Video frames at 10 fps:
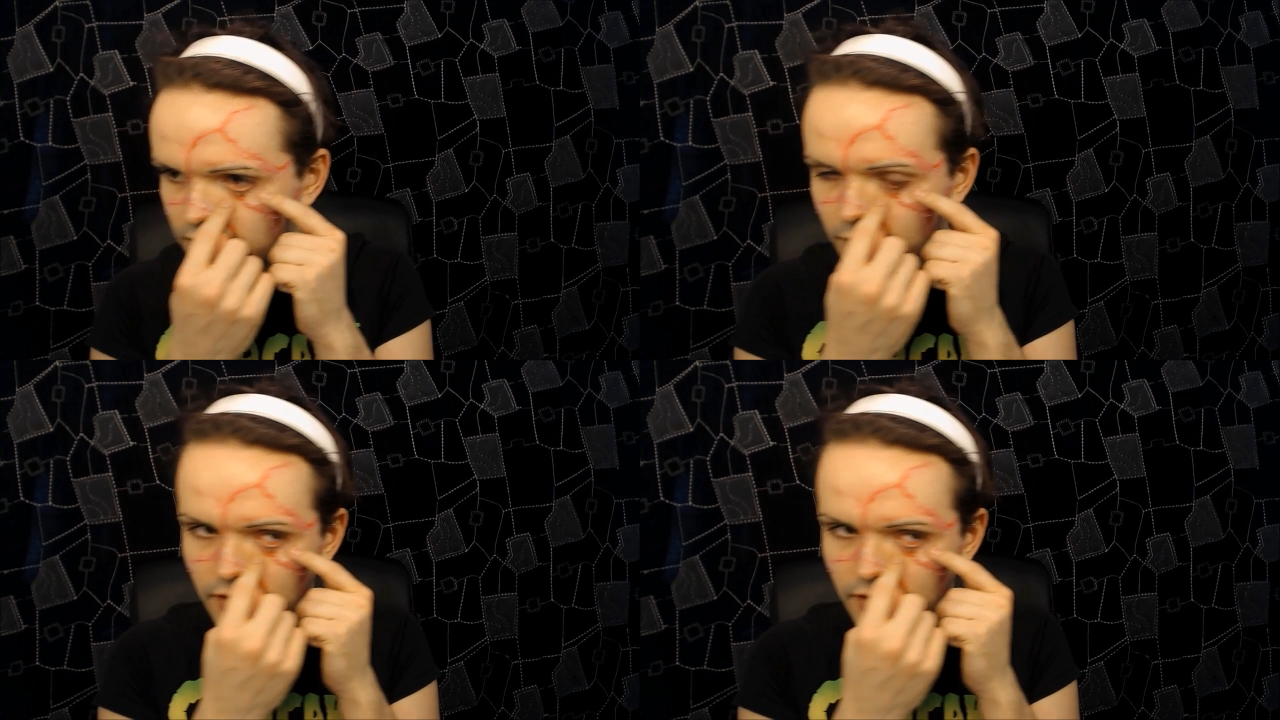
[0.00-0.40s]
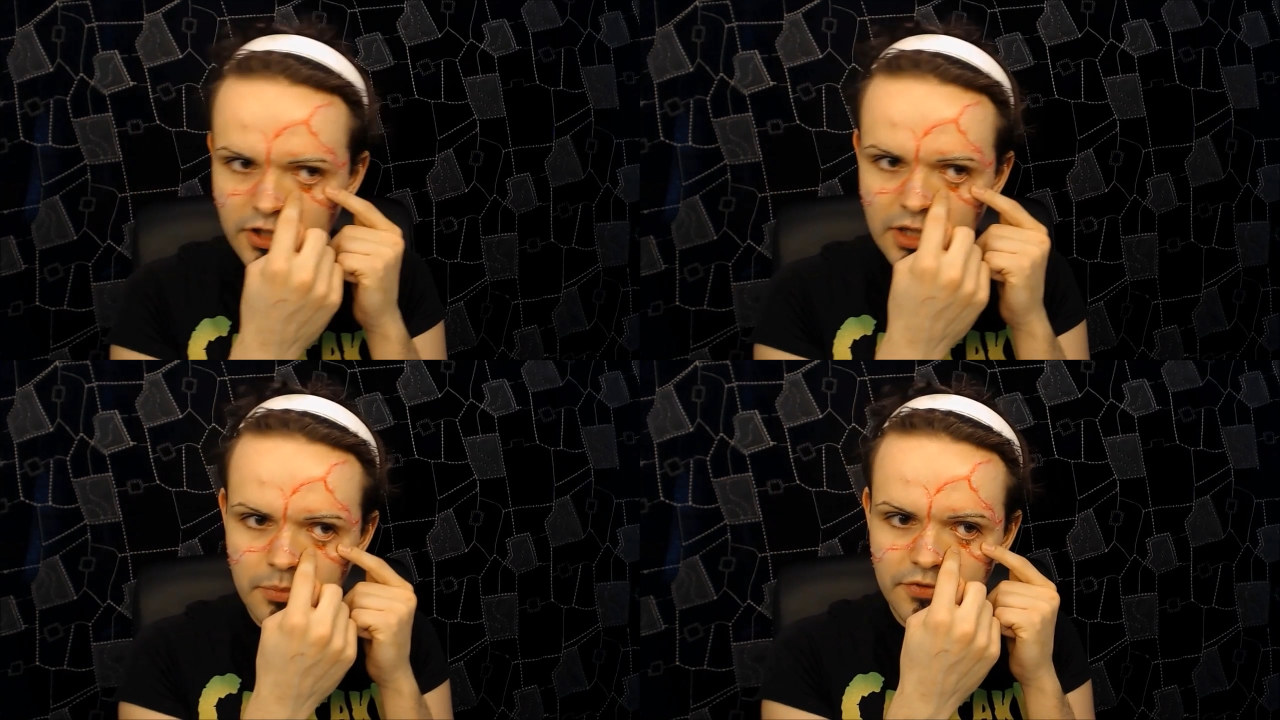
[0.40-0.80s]
So
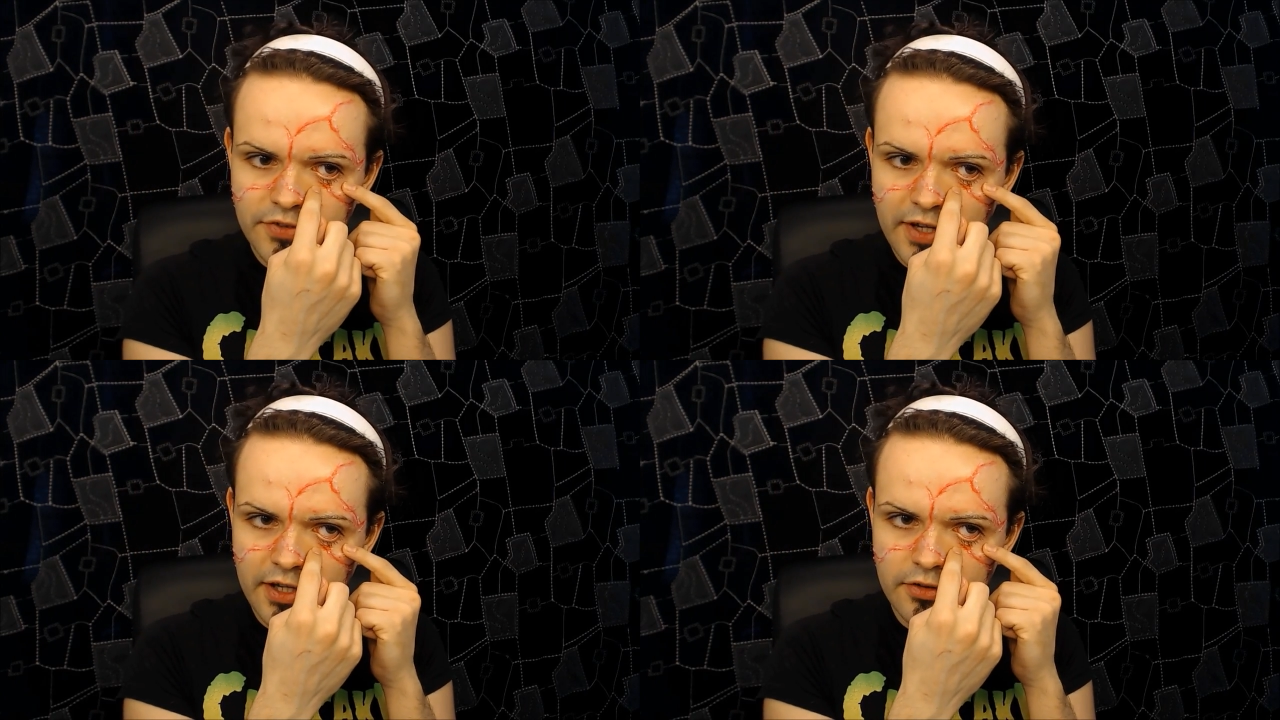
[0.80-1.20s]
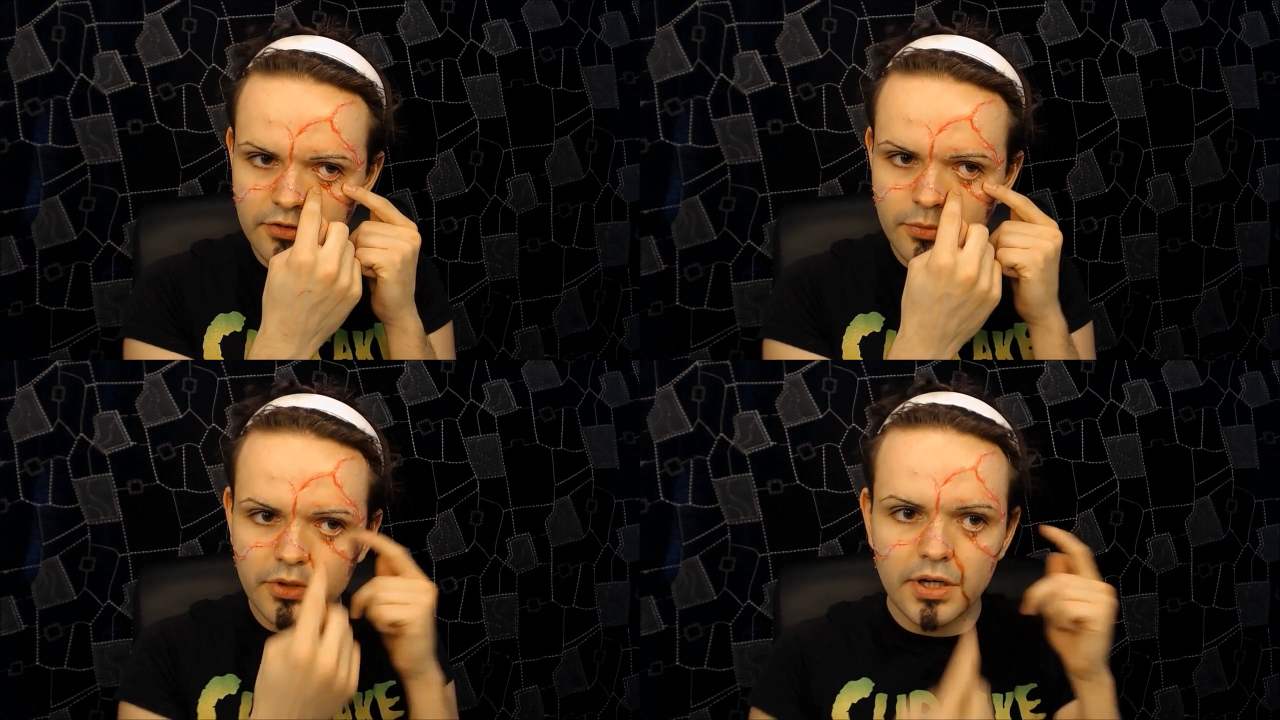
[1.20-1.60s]
after a couple of
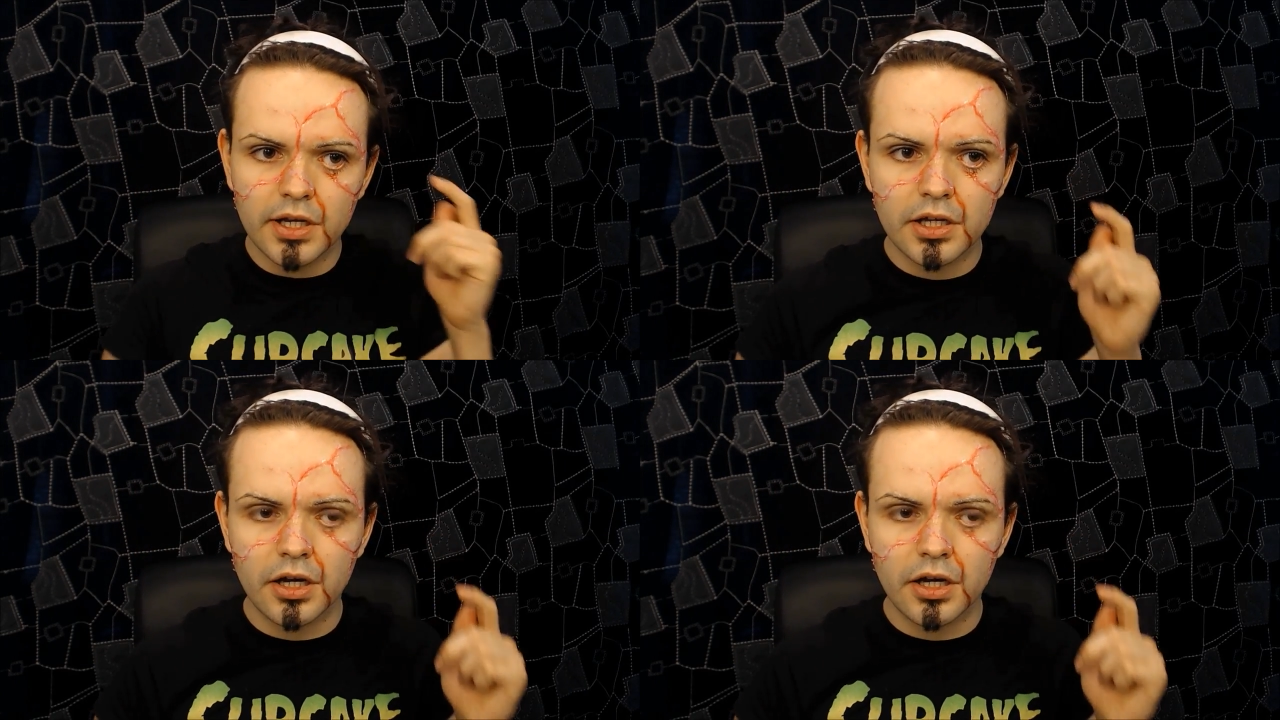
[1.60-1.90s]
seconds, when you let